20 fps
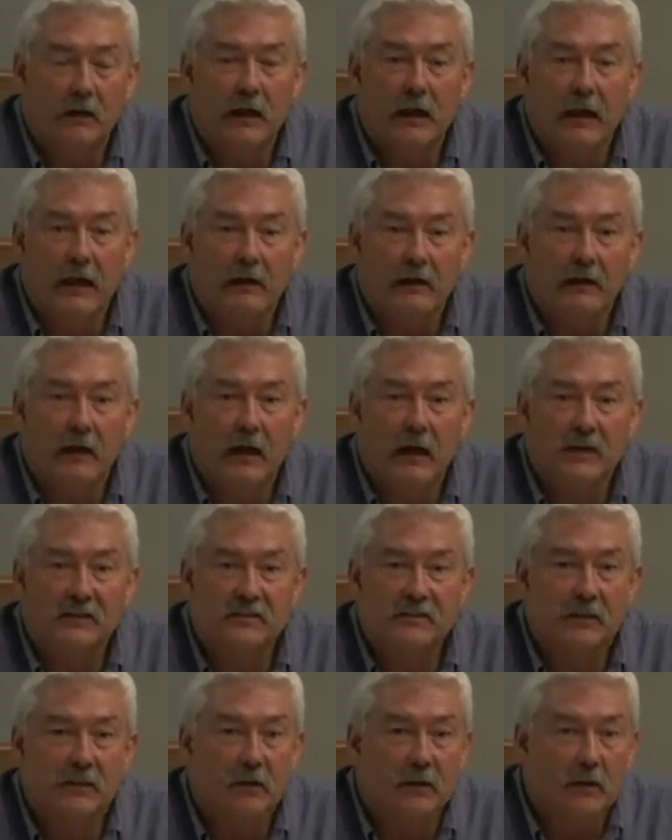
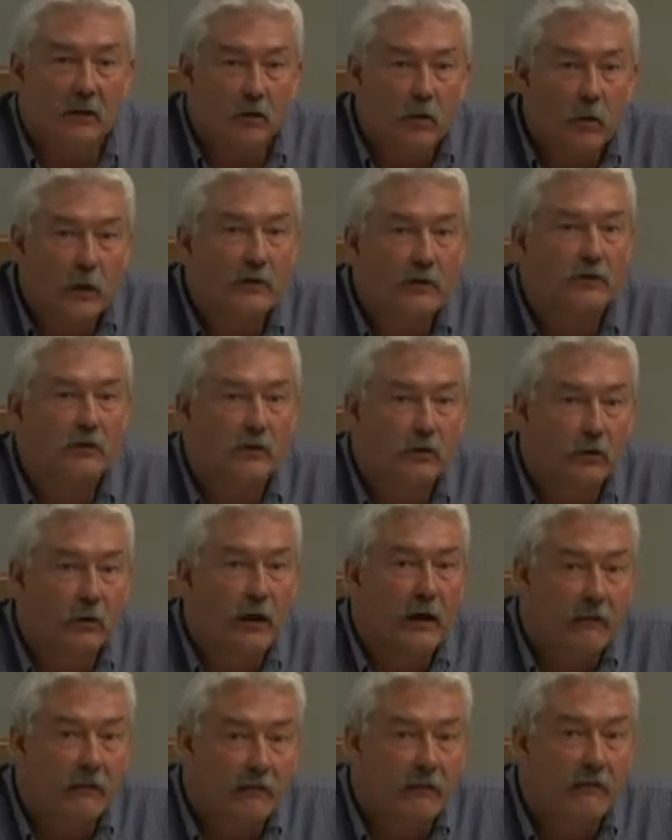analyzing in a quick
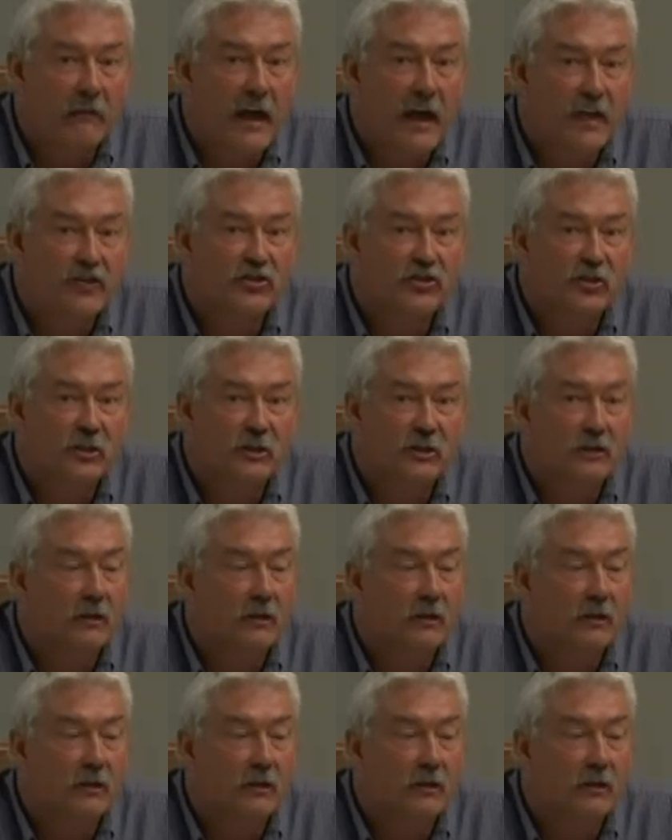turnaround fashion